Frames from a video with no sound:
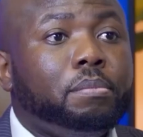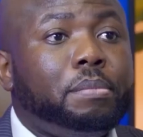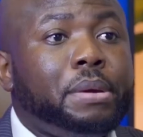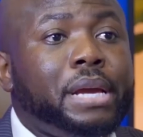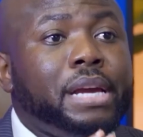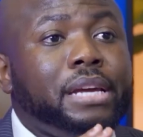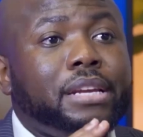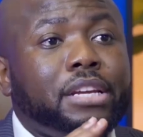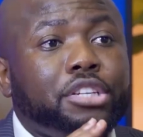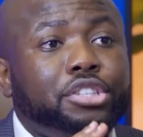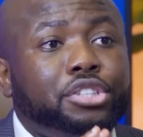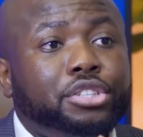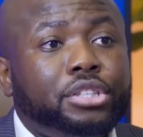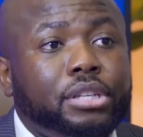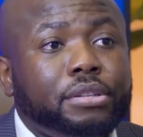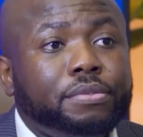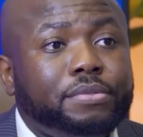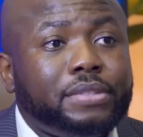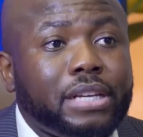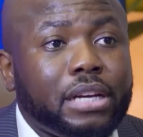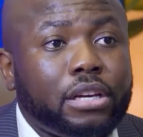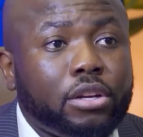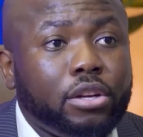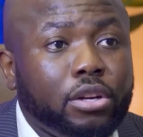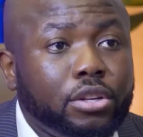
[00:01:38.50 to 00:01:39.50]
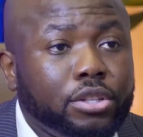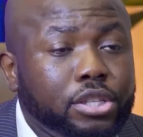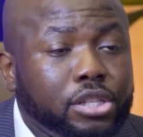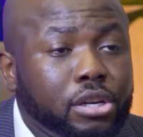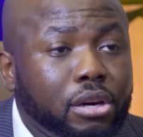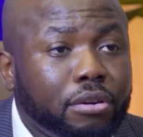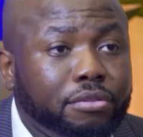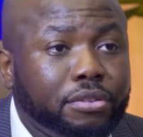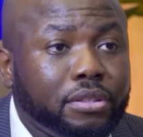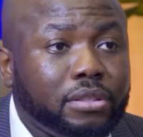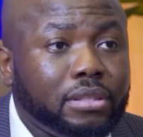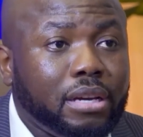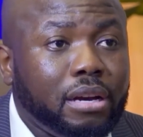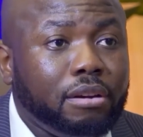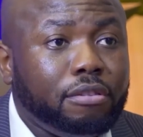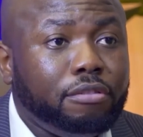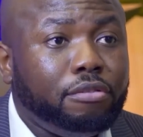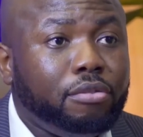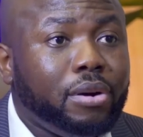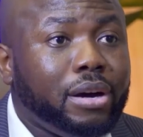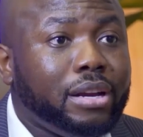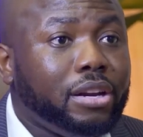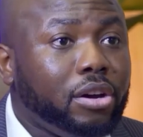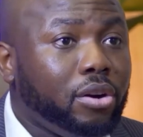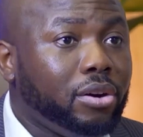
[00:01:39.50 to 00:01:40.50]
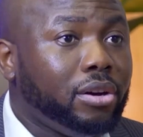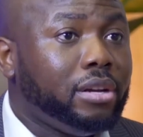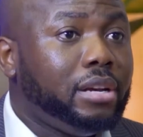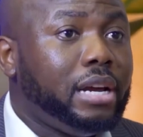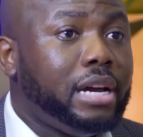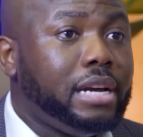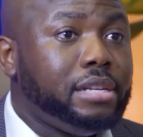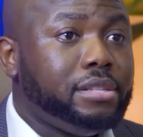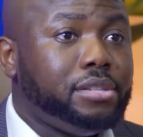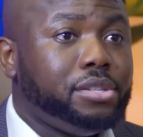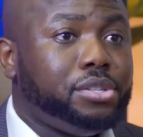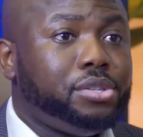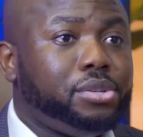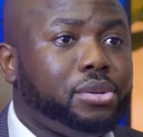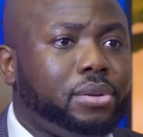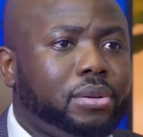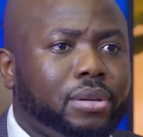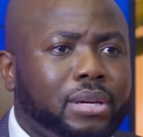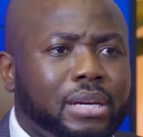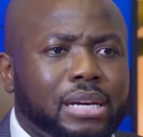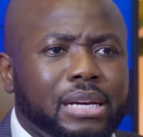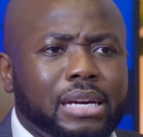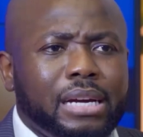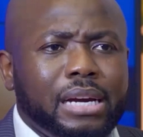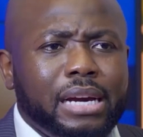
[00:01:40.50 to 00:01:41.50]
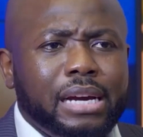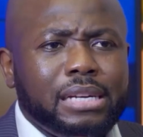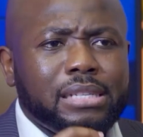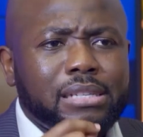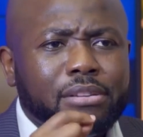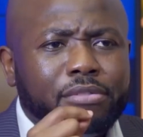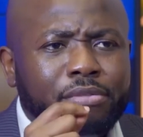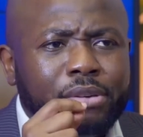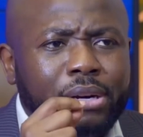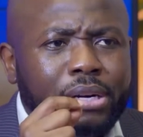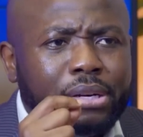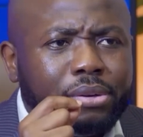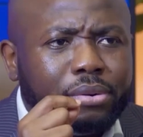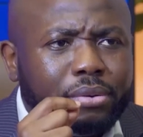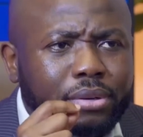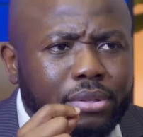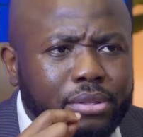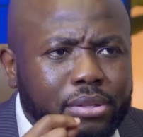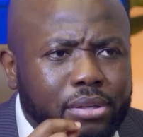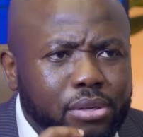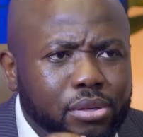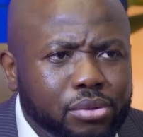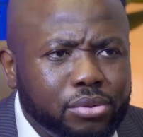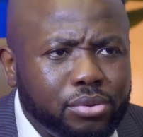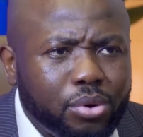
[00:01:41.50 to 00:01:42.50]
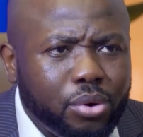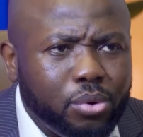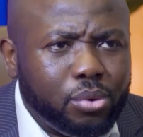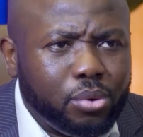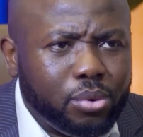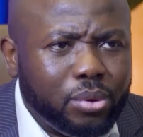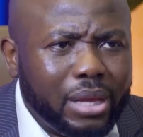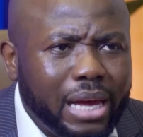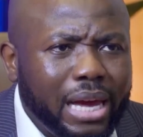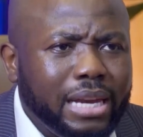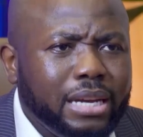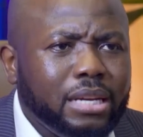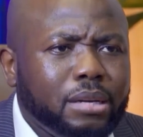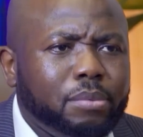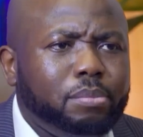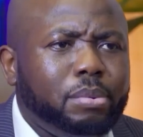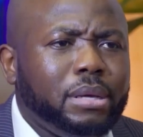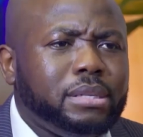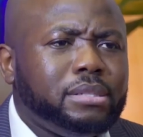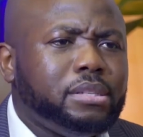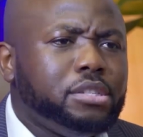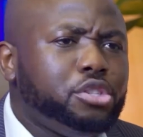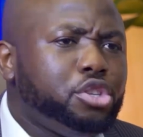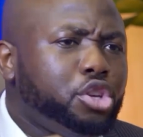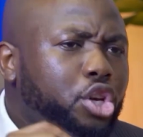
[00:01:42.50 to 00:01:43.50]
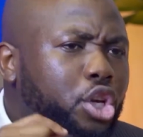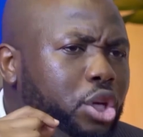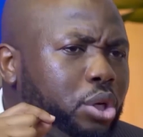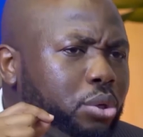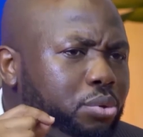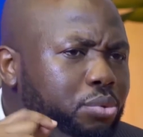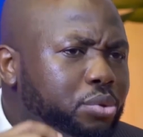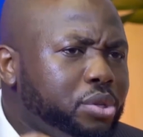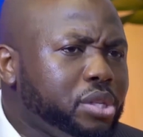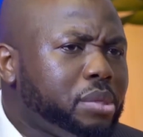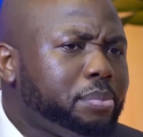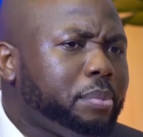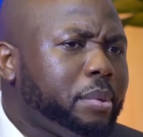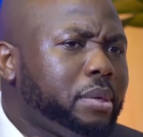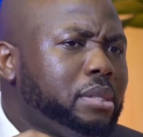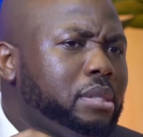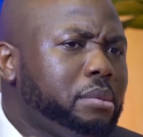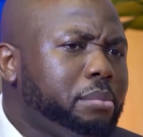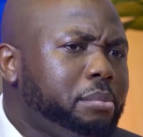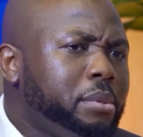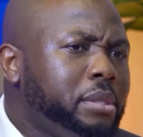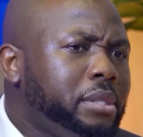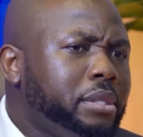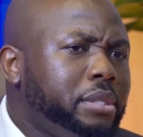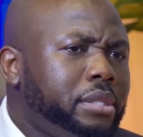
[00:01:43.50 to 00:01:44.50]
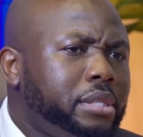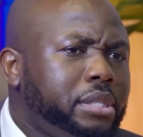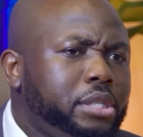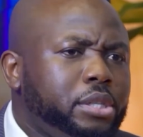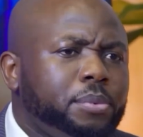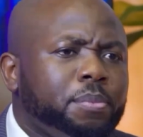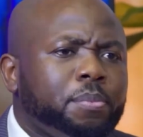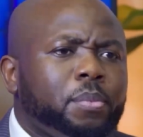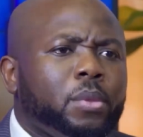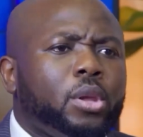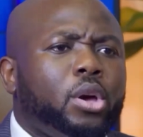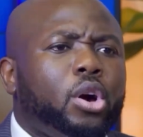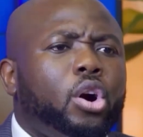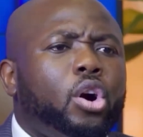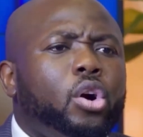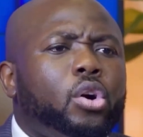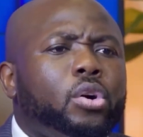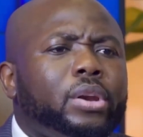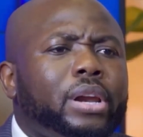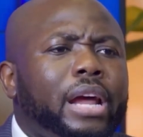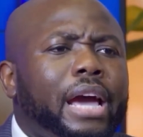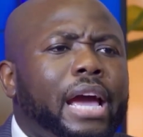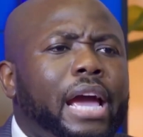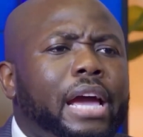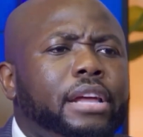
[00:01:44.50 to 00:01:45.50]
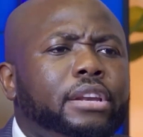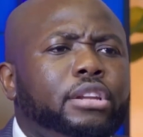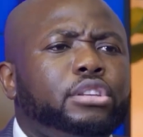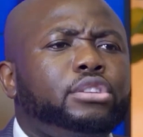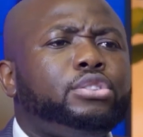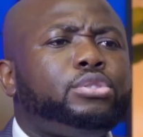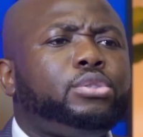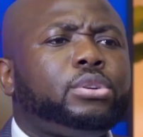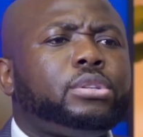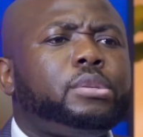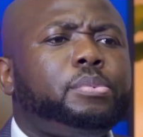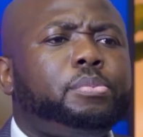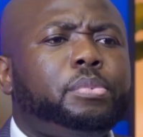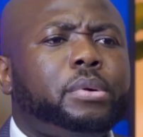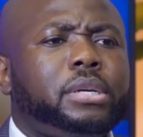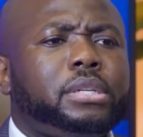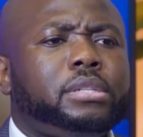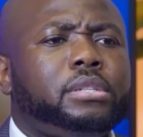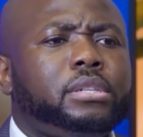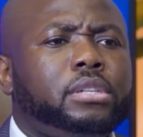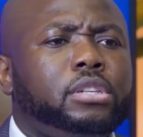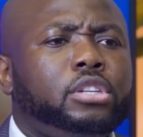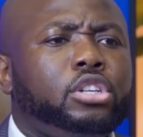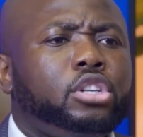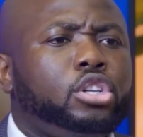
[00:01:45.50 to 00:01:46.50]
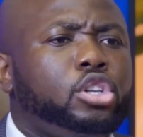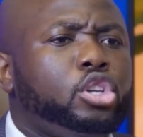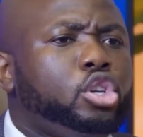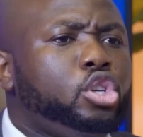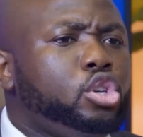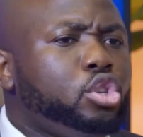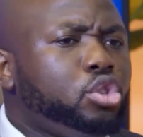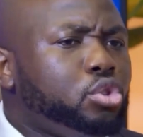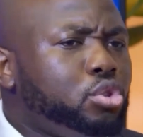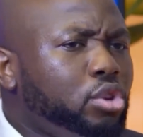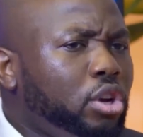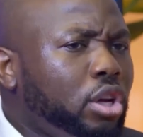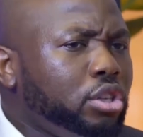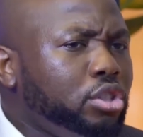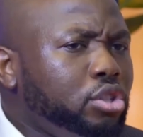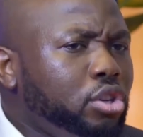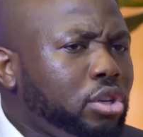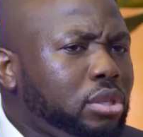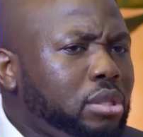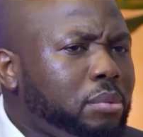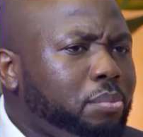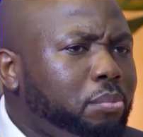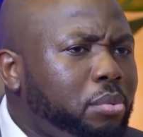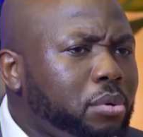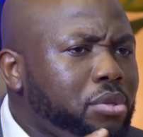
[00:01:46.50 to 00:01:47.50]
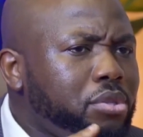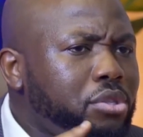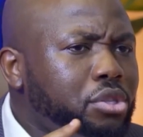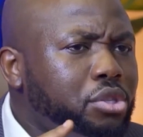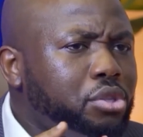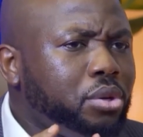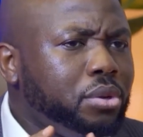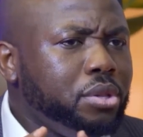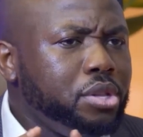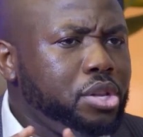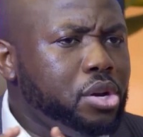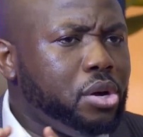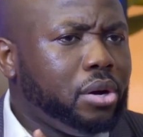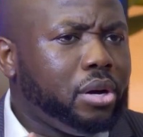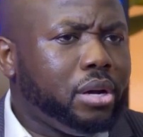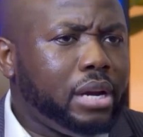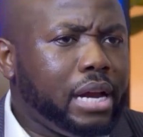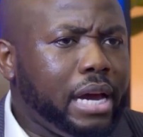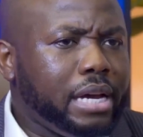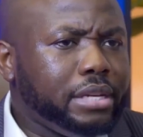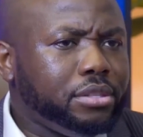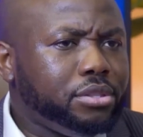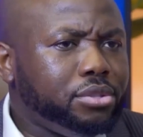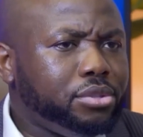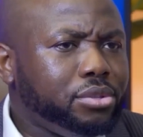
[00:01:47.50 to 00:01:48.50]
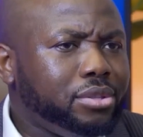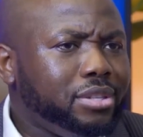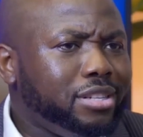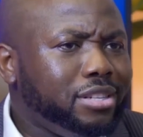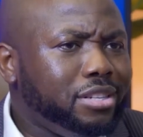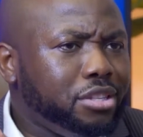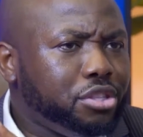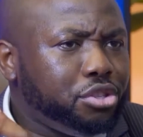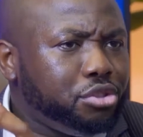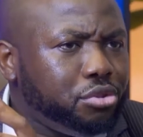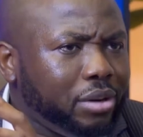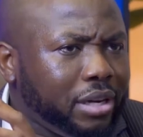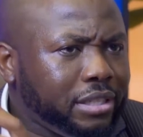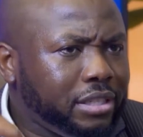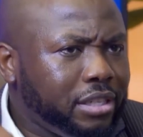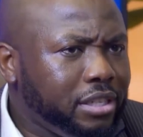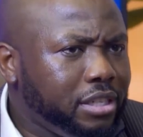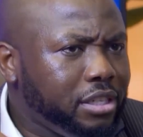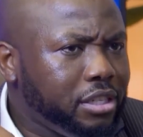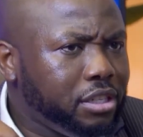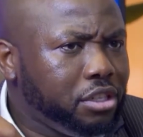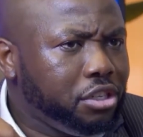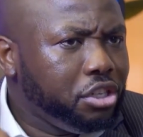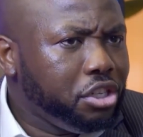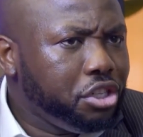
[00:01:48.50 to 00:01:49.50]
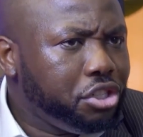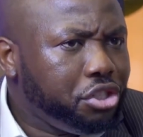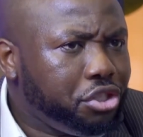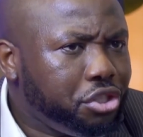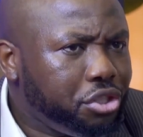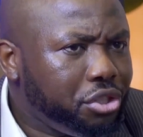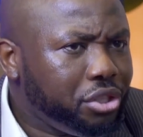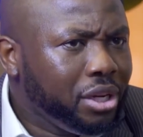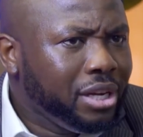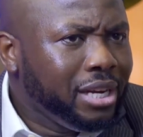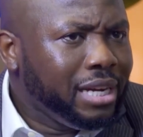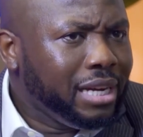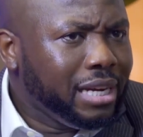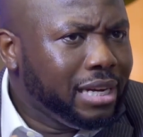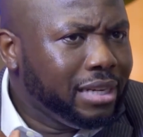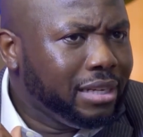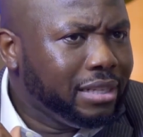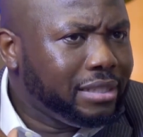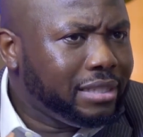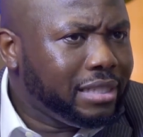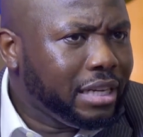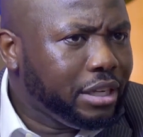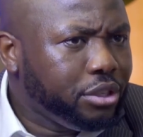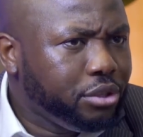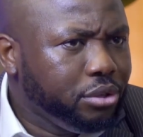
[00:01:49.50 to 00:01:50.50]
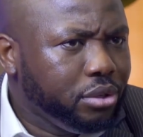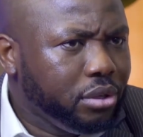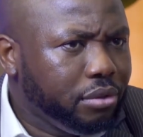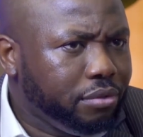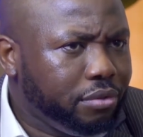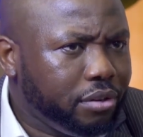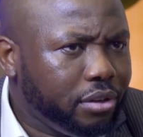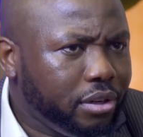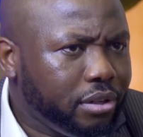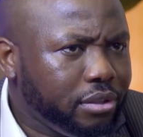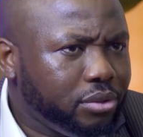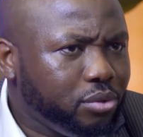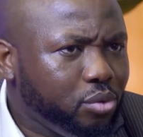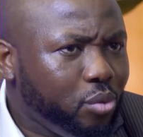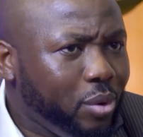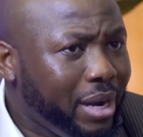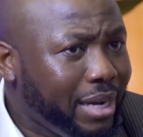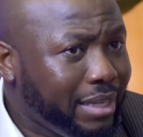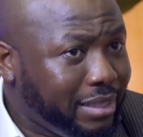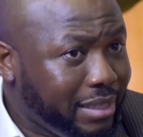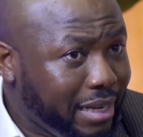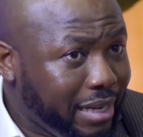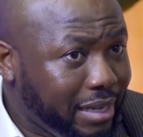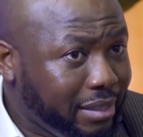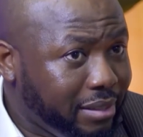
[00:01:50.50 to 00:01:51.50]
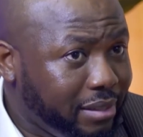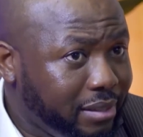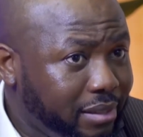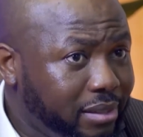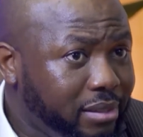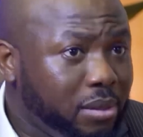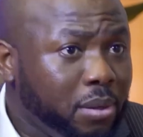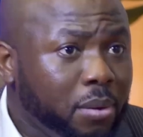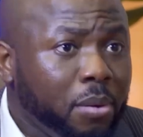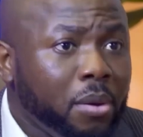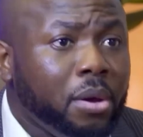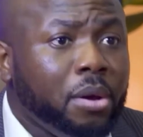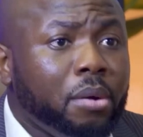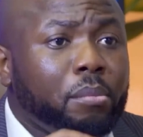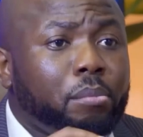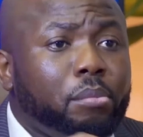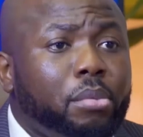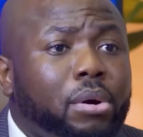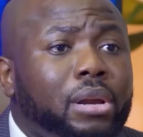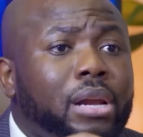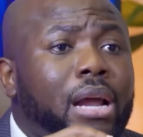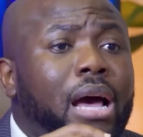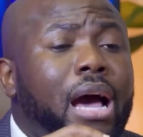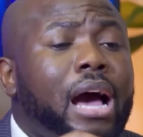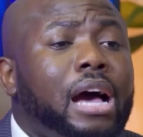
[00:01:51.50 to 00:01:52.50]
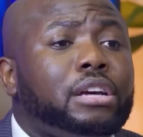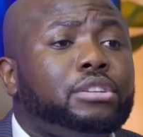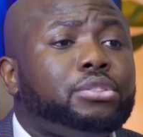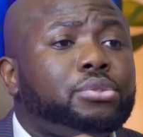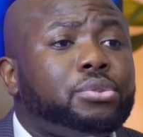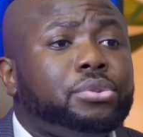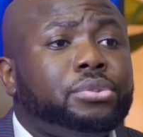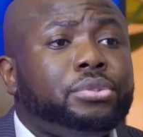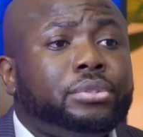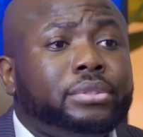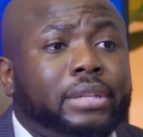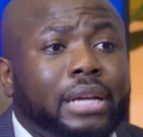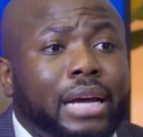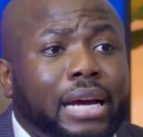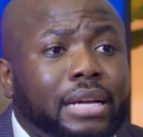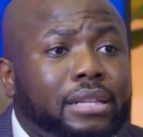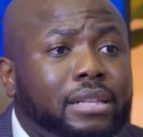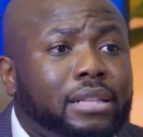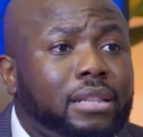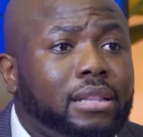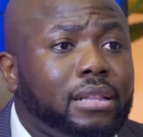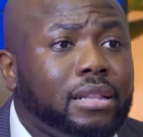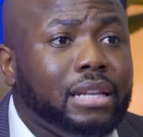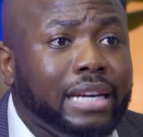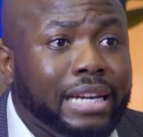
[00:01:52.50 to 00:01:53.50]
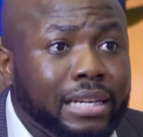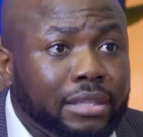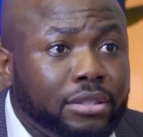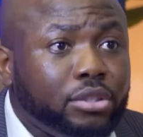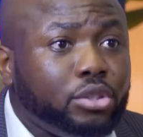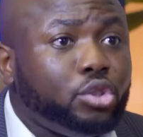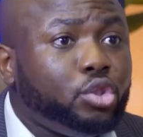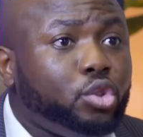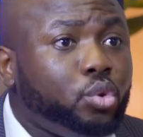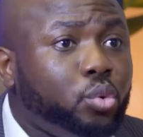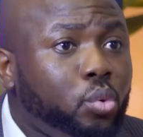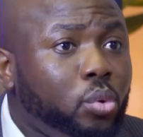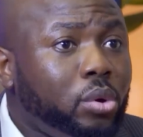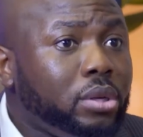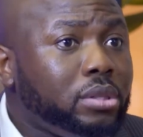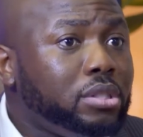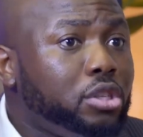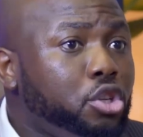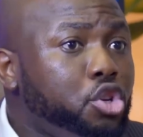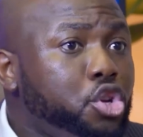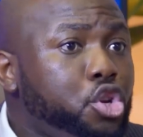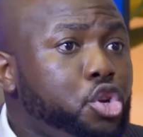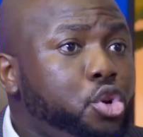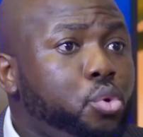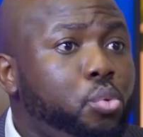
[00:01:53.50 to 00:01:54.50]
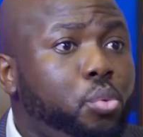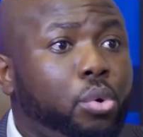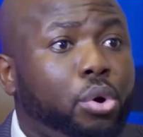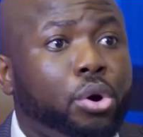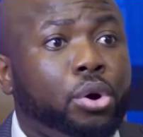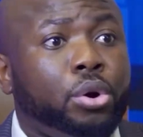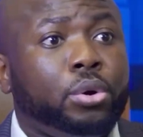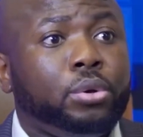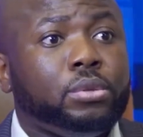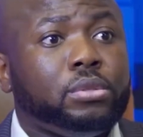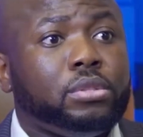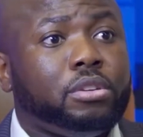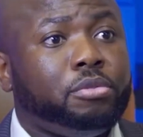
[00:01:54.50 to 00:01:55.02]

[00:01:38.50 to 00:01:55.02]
Being a chief technology officer for an organization is a very critical role and it places huge responsibility on any such person to not just position the organization in a strategic niche in the tech universe where it exists, but as to steer it towards new worlds